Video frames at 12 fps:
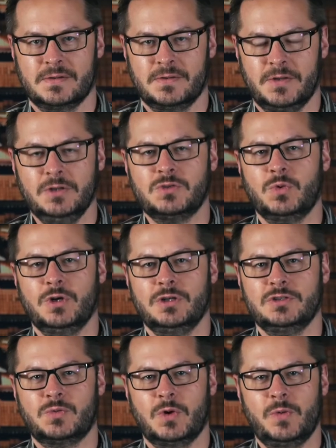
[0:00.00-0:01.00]
Those
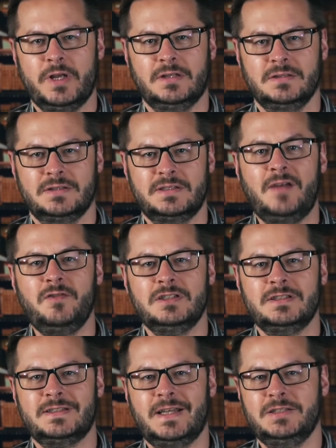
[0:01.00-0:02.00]
words were written
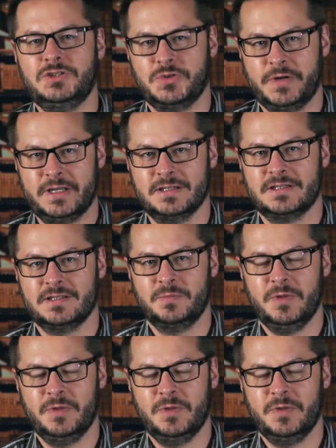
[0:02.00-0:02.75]
seven centuries